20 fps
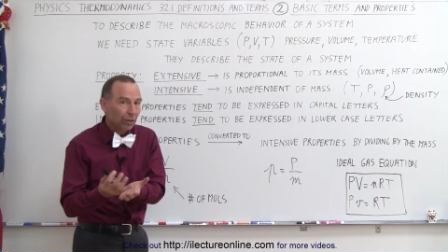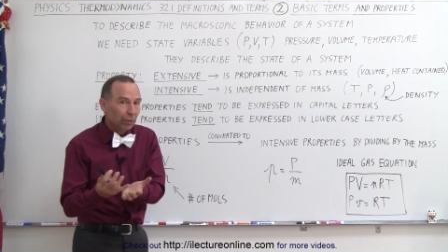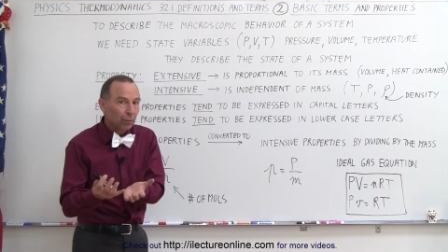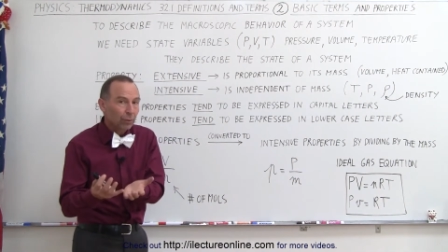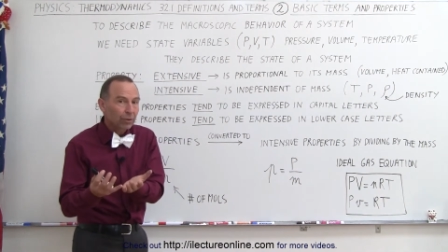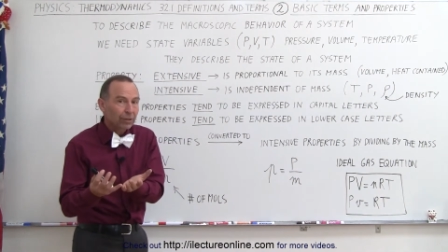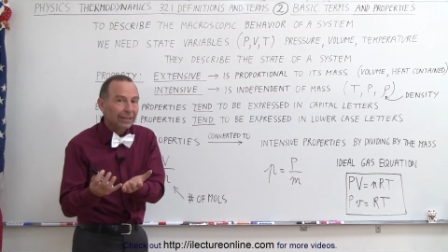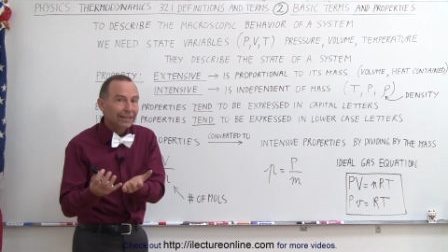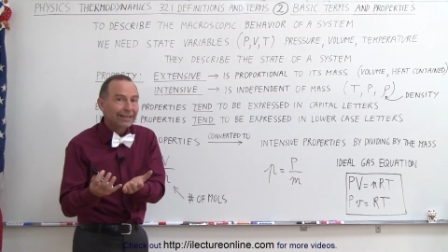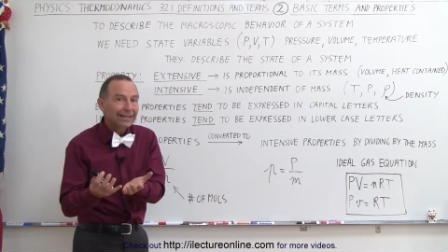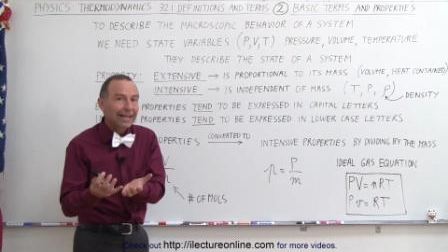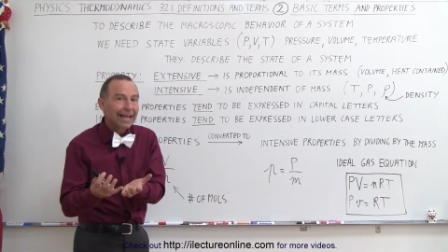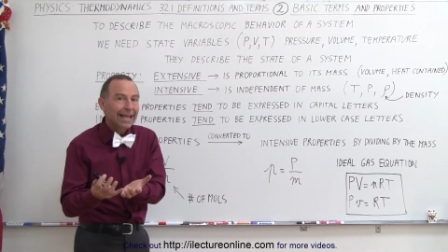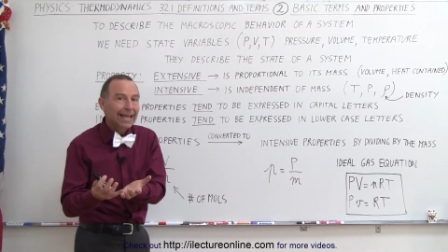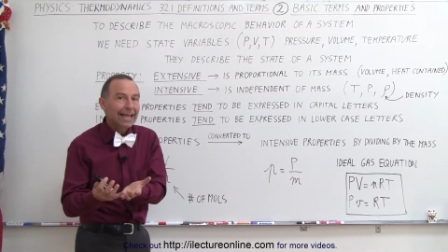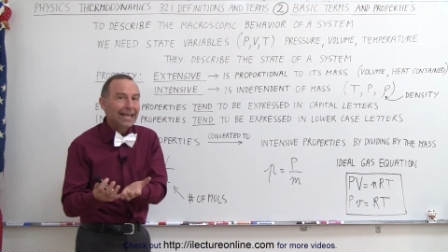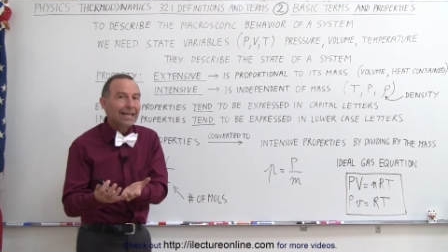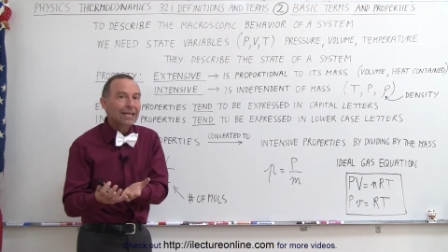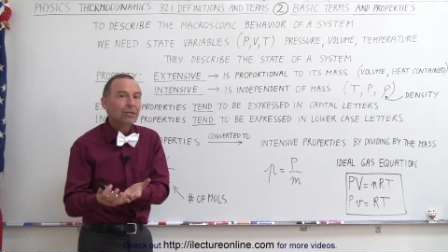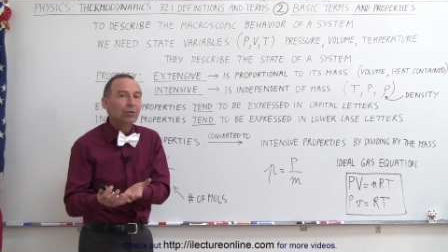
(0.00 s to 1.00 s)
it will
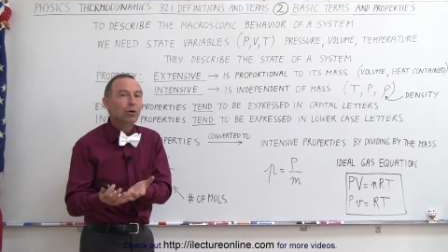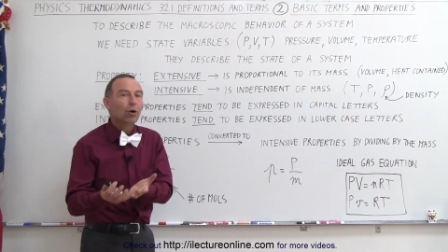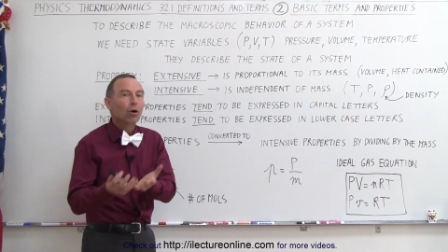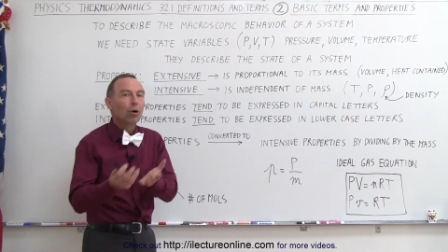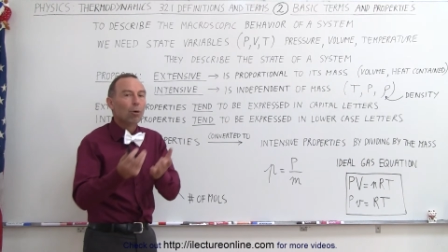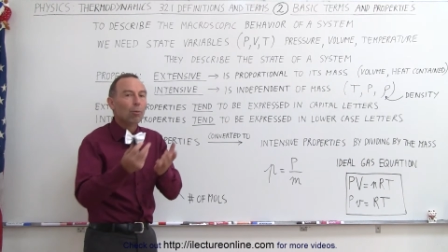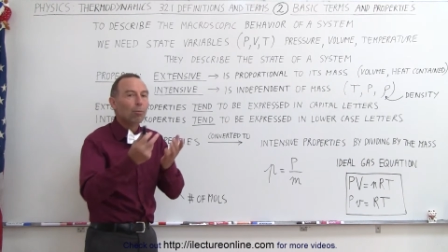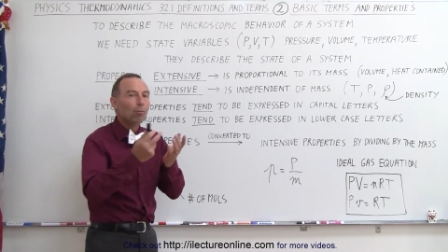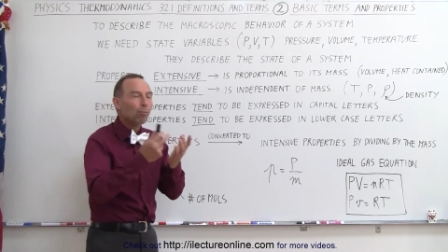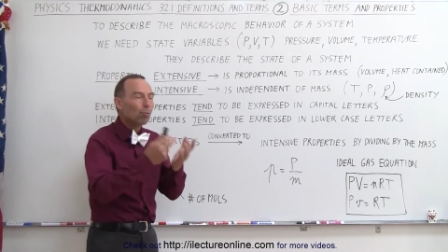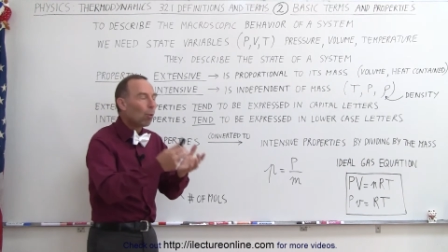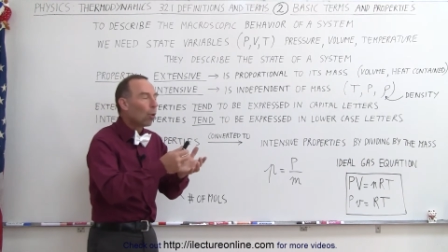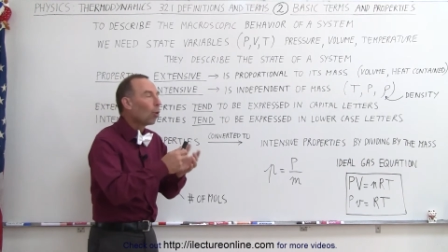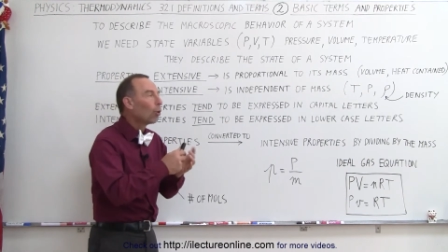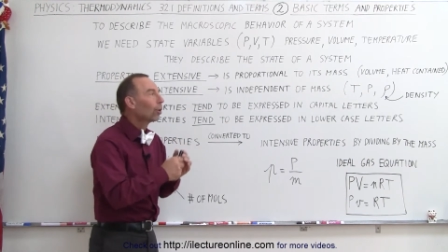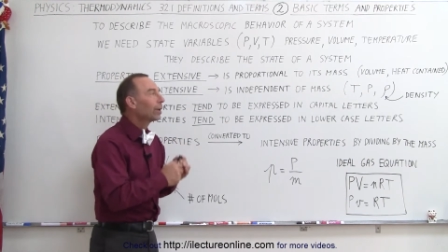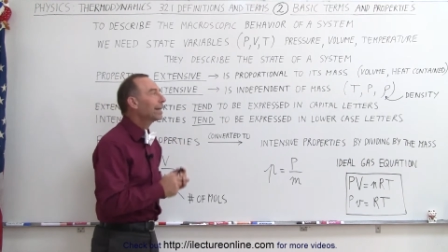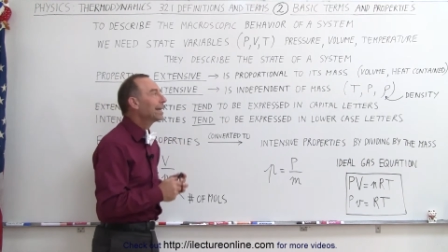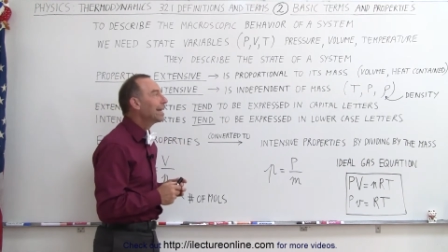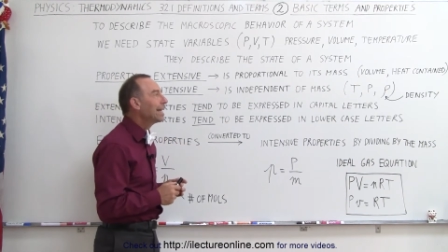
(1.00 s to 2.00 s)
contain
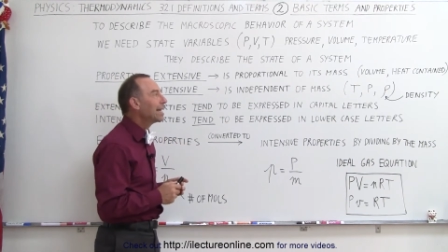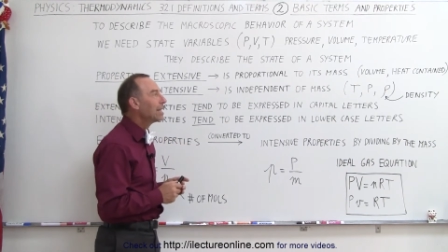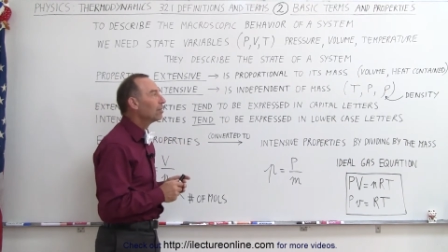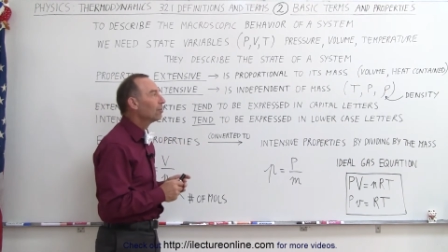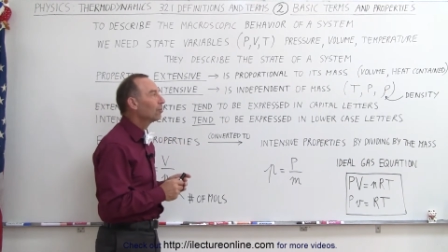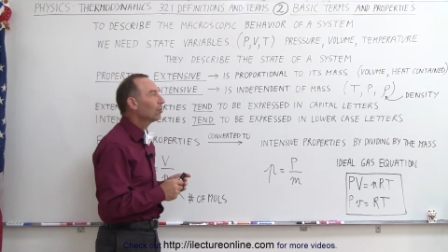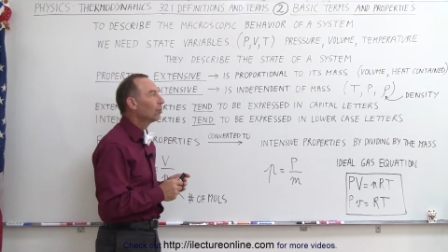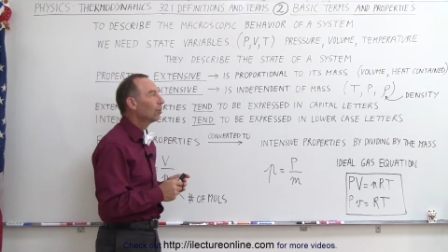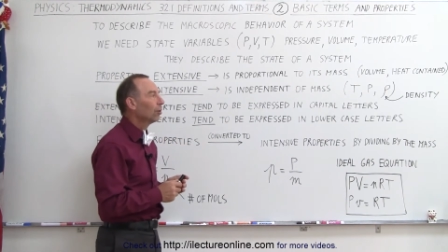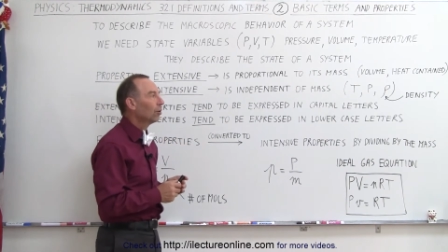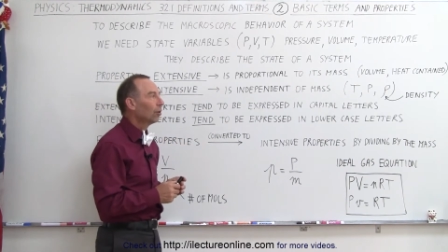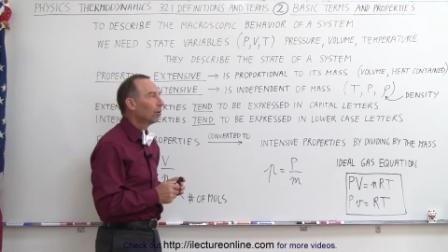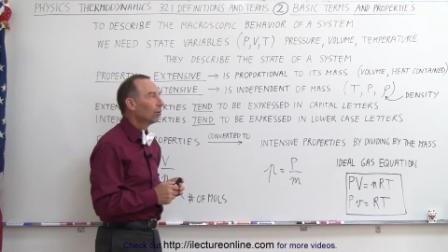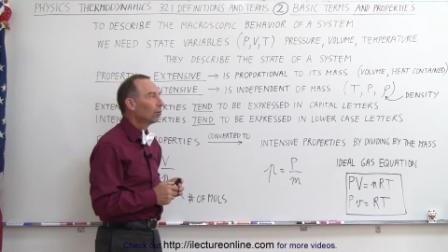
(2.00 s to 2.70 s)
more heat.